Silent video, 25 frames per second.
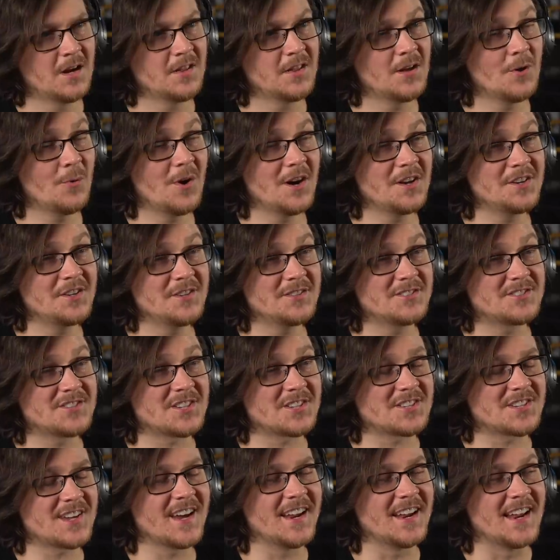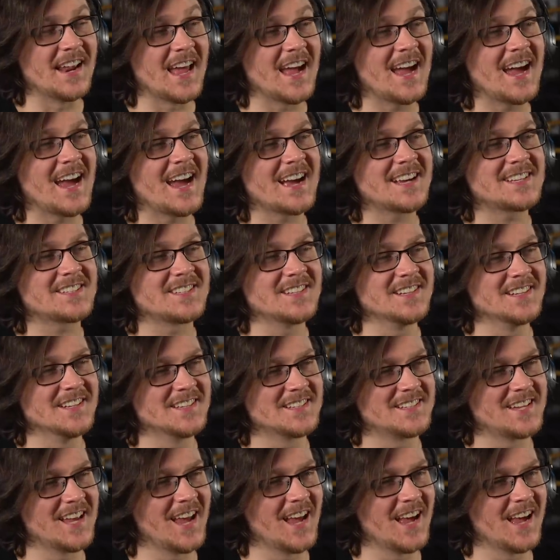The one dude's just got an axe in
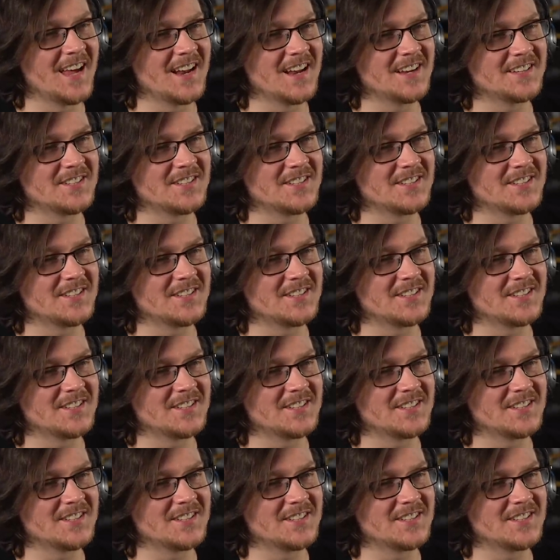his head.